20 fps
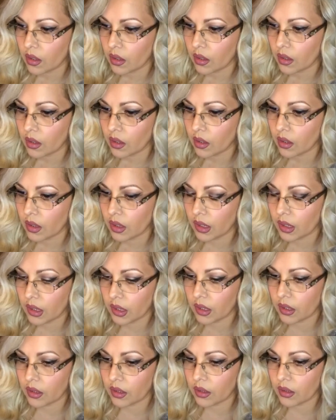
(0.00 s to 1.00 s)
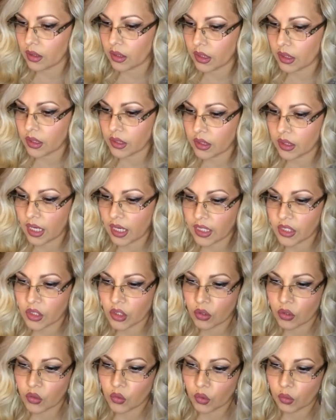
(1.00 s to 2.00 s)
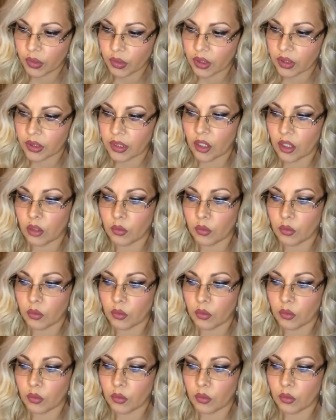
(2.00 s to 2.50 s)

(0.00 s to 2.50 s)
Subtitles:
these Guidestones were built in Elbert County,